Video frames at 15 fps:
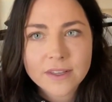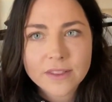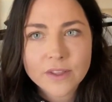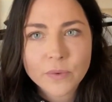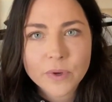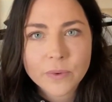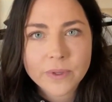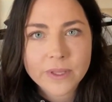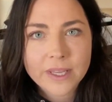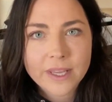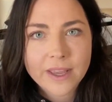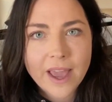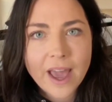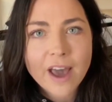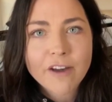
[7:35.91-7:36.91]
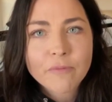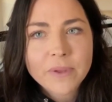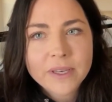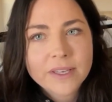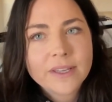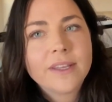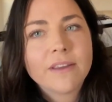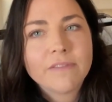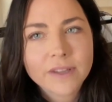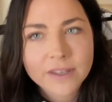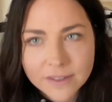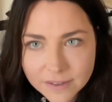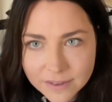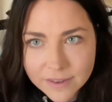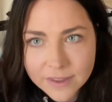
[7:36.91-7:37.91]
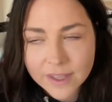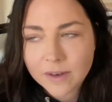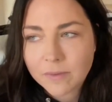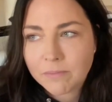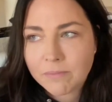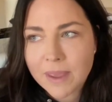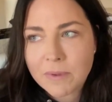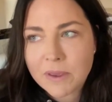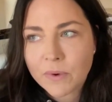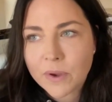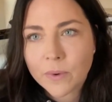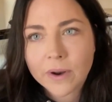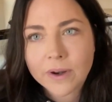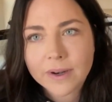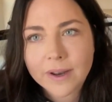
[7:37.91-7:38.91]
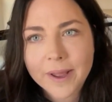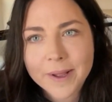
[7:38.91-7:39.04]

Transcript: that we really have been given that maybe we weren't